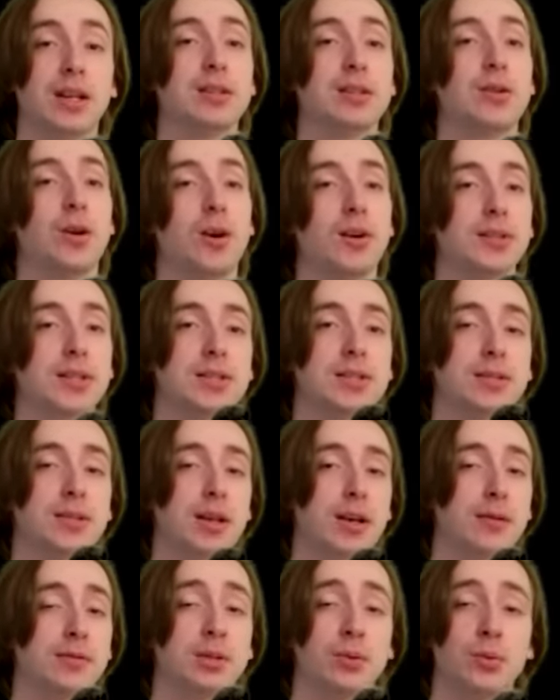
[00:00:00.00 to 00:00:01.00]
and all that's
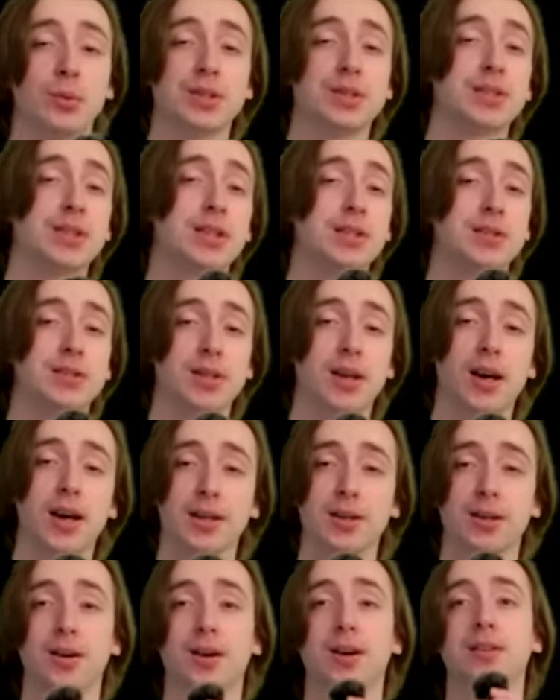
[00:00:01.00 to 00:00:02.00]
left was to
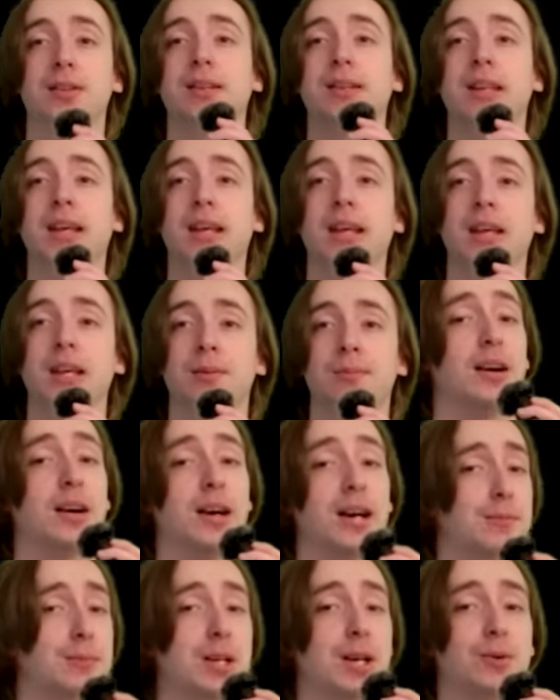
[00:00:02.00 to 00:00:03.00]
decide on a name.
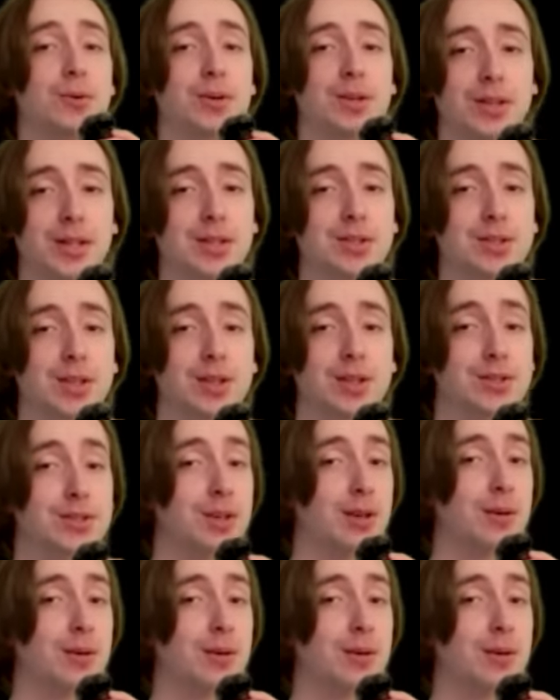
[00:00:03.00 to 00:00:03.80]
I'm not religious,